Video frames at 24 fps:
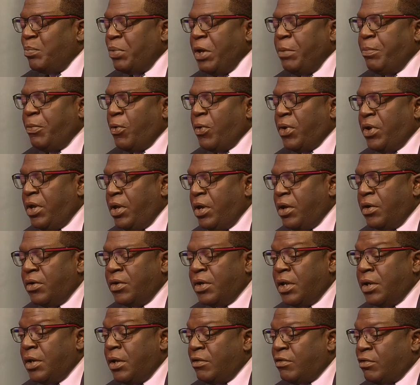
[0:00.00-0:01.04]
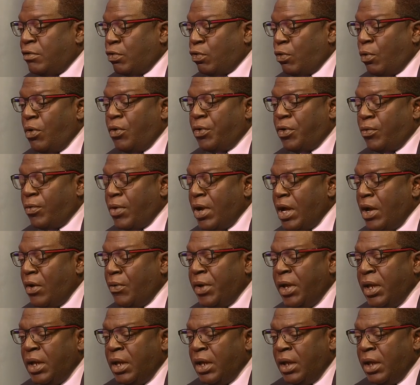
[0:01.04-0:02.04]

people hear it and it's thrown around,